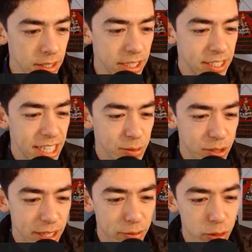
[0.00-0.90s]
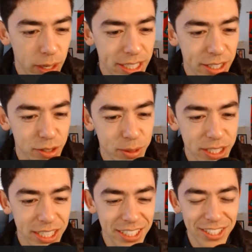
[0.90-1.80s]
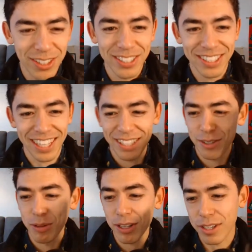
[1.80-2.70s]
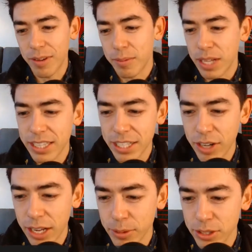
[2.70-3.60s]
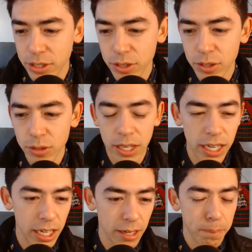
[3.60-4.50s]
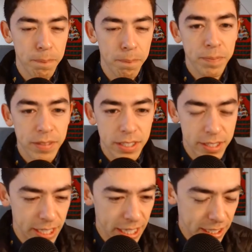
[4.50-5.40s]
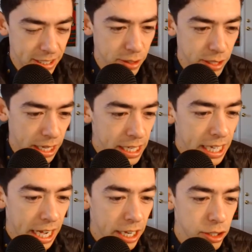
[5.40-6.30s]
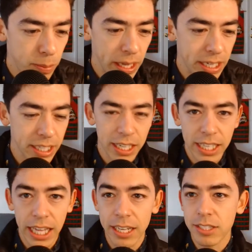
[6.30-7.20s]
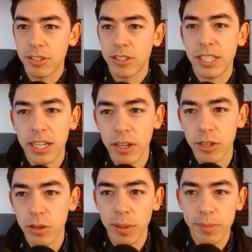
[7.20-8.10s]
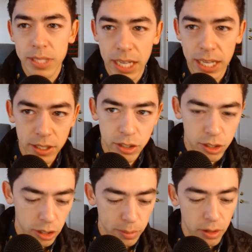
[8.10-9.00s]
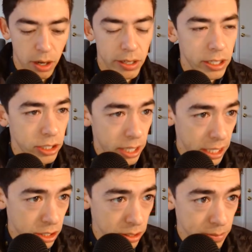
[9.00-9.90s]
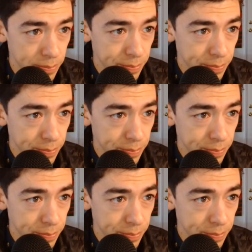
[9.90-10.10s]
He says with several great deals from your teaching, shows, You're welcome. I'm glad that you're able to, um, to get to do that. How do you pay to get ungated? So you just got to go to a website. You just go to McGraw Hill Education.